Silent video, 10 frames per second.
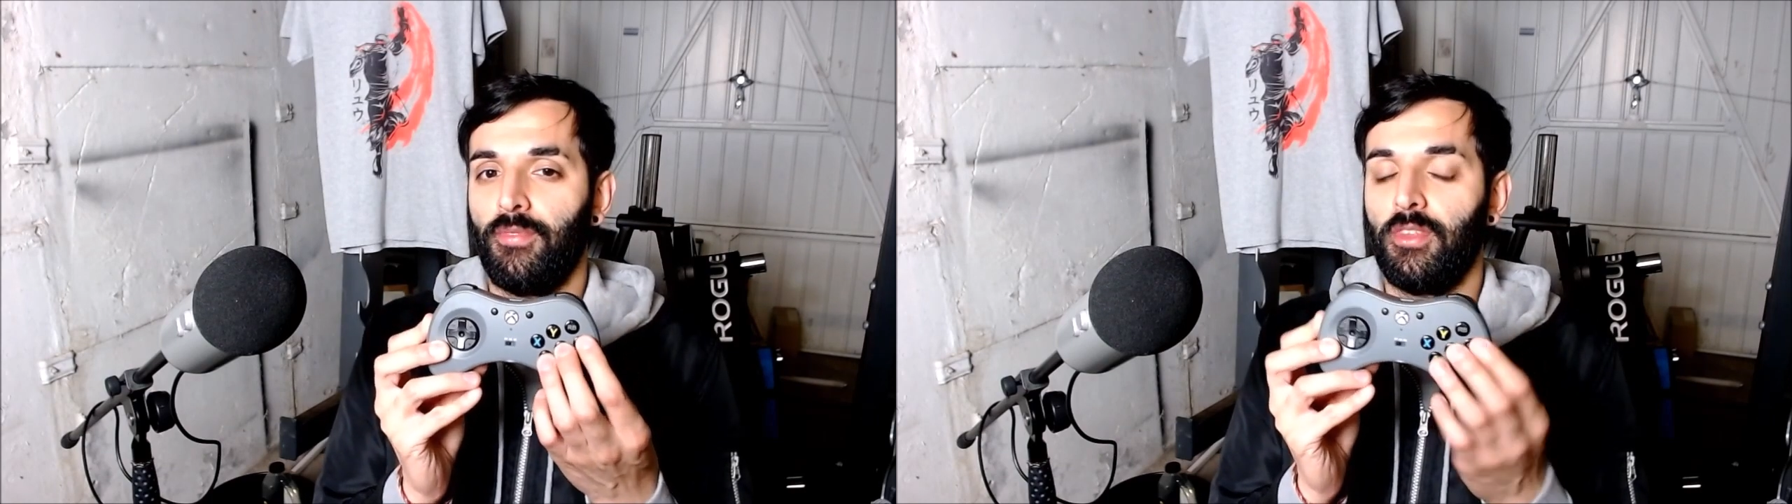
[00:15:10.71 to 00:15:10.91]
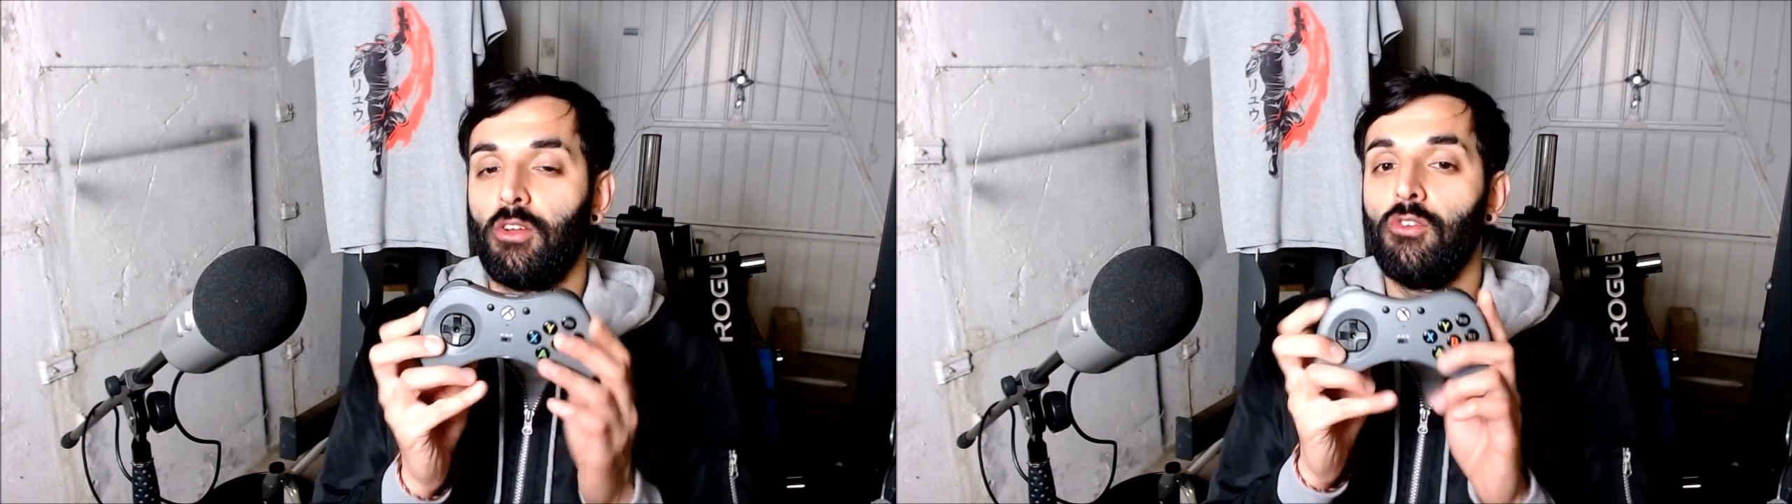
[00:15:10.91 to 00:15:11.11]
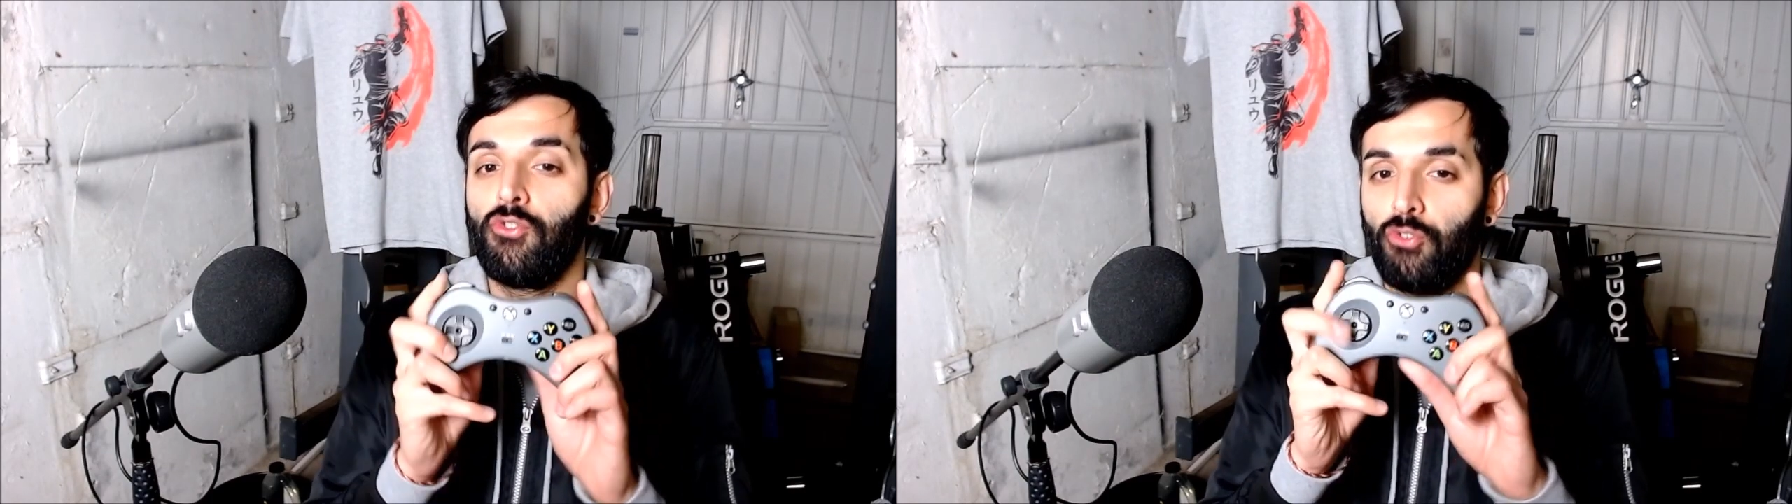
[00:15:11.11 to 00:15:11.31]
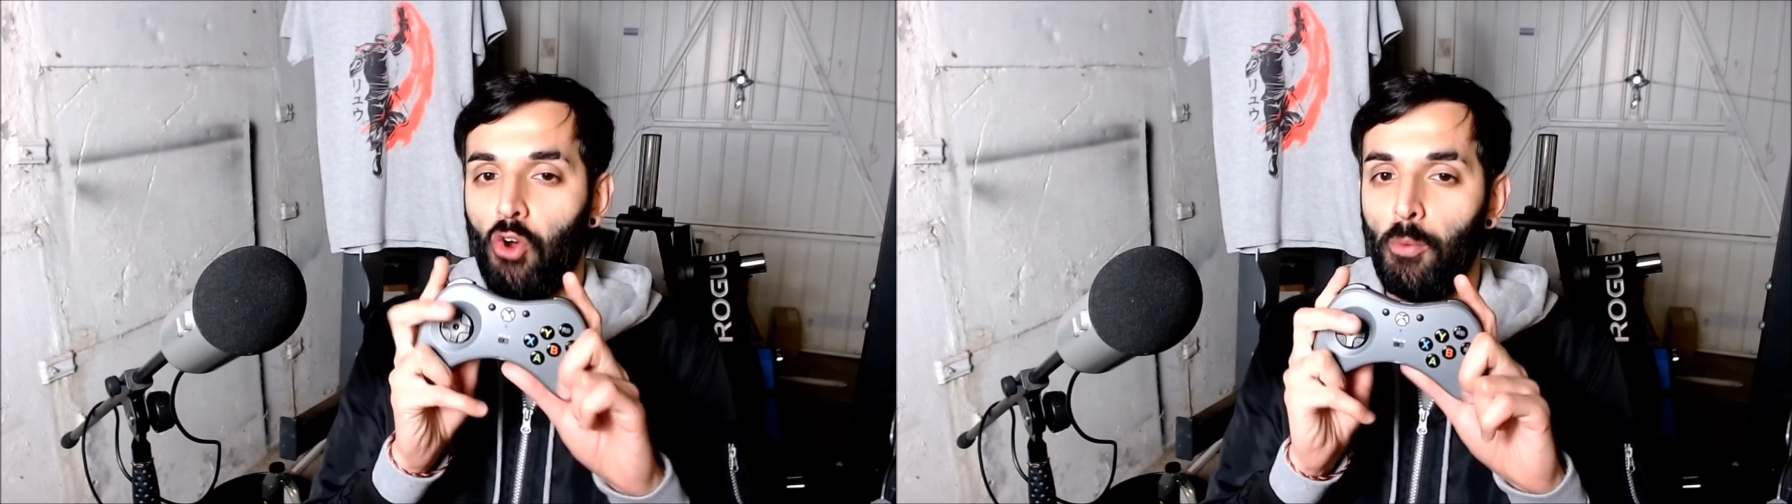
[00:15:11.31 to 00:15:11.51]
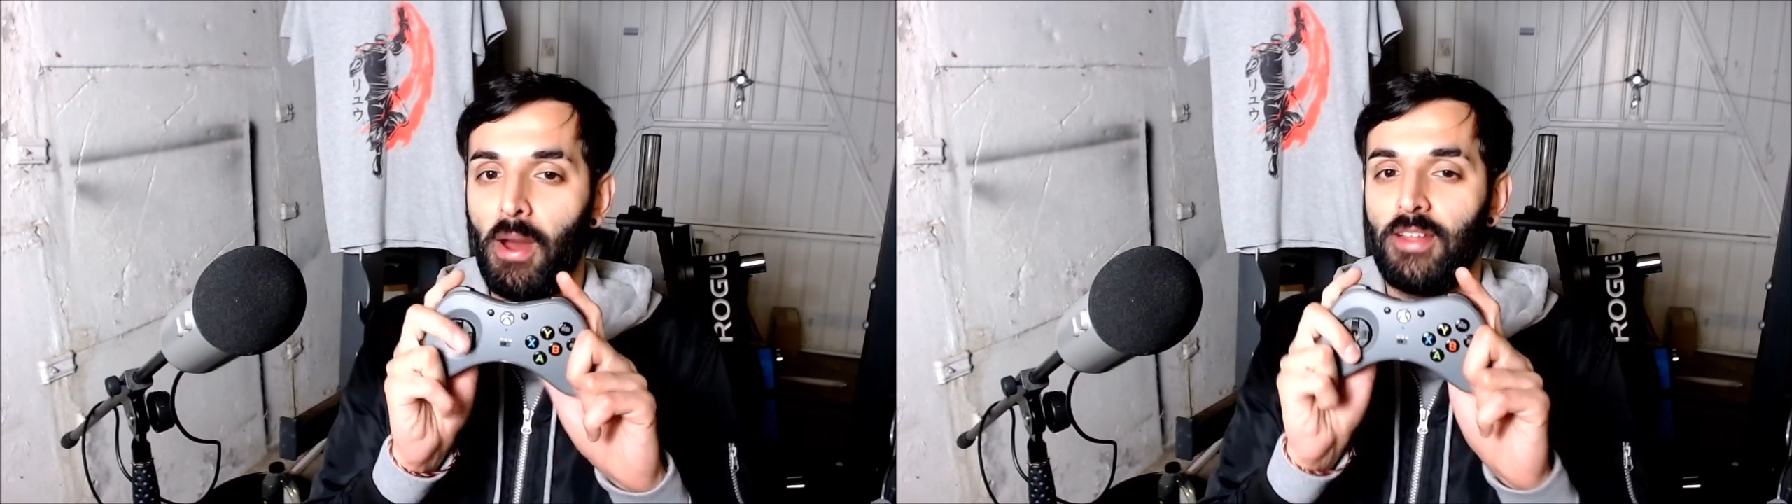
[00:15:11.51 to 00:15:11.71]
The
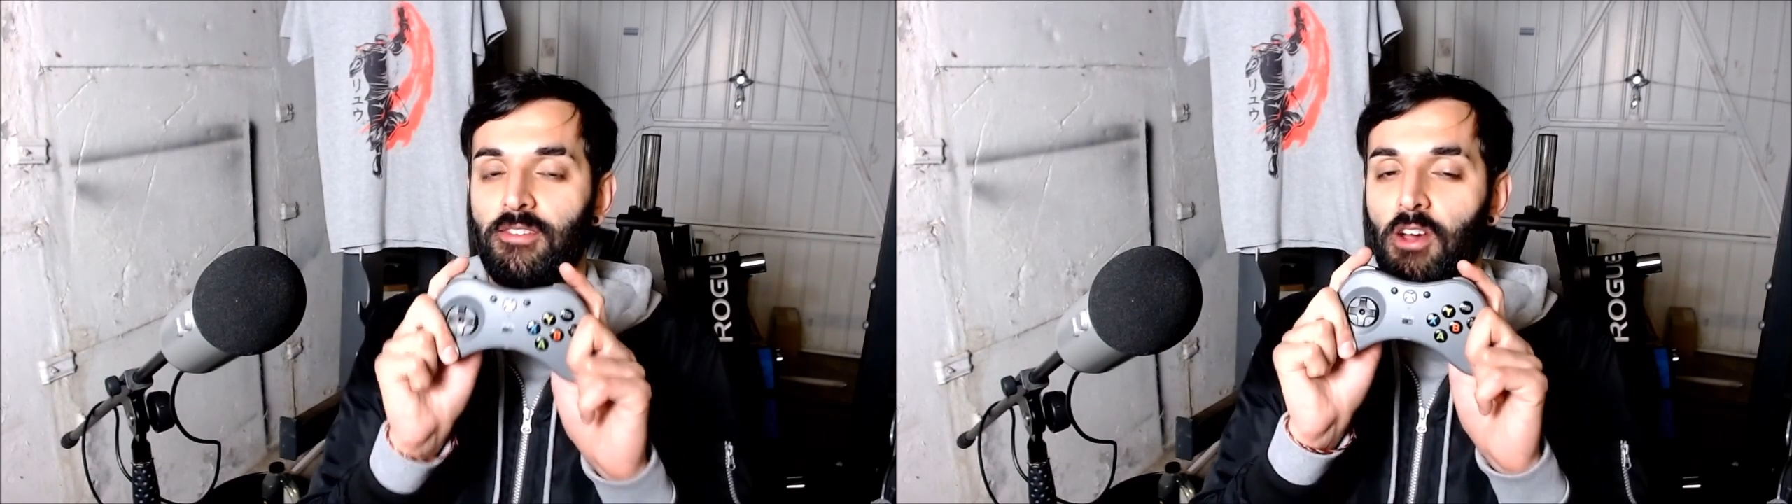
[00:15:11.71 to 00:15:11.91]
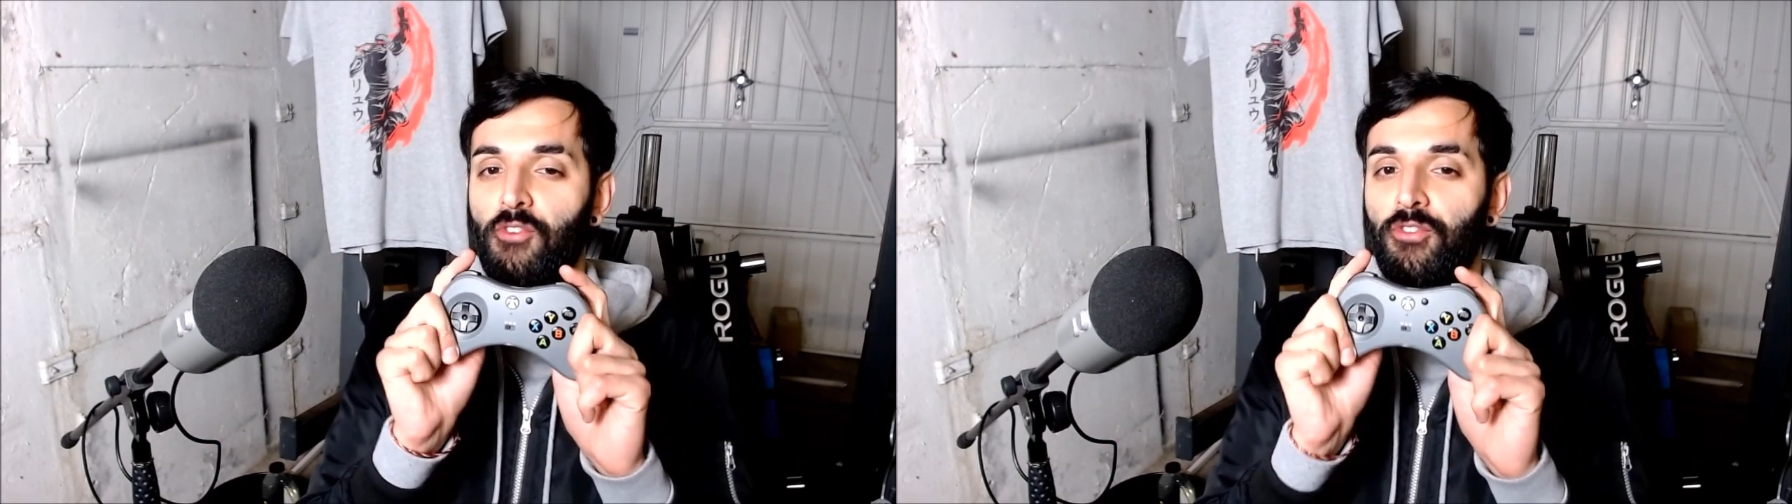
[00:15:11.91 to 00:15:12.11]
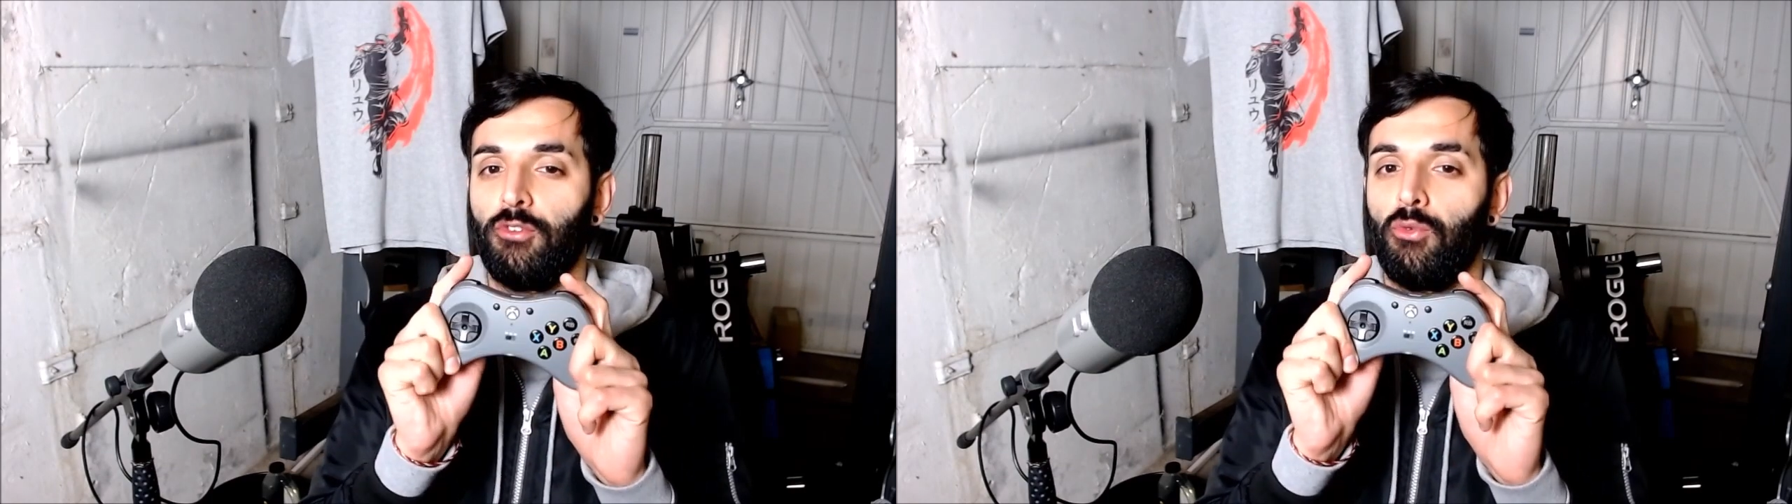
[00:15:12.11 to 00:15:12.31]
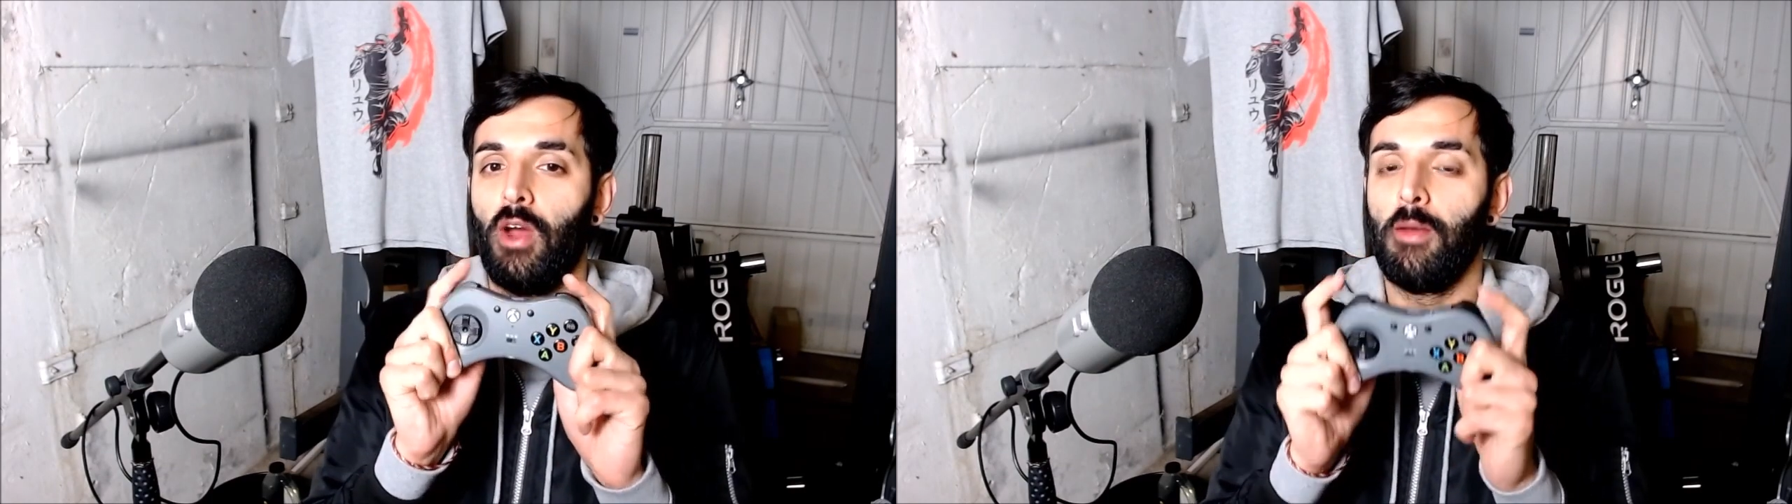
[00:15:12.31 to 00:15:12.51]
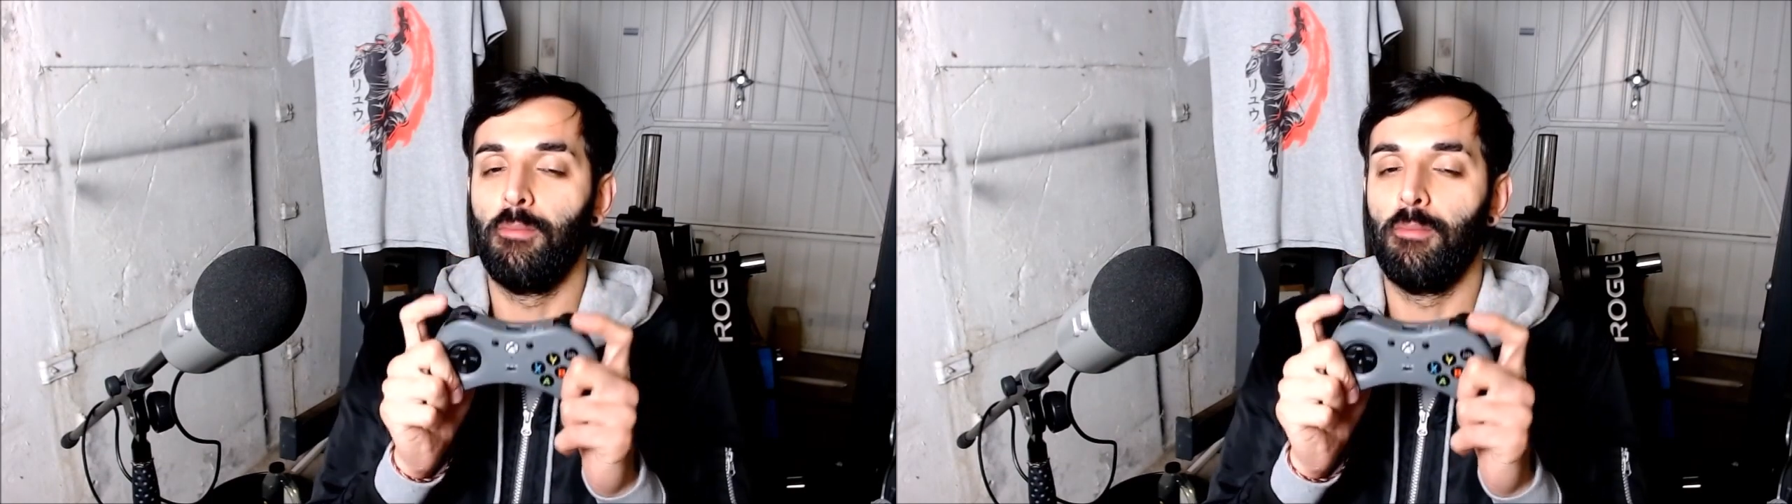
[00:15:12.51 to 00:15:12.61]
control pad itself feels great,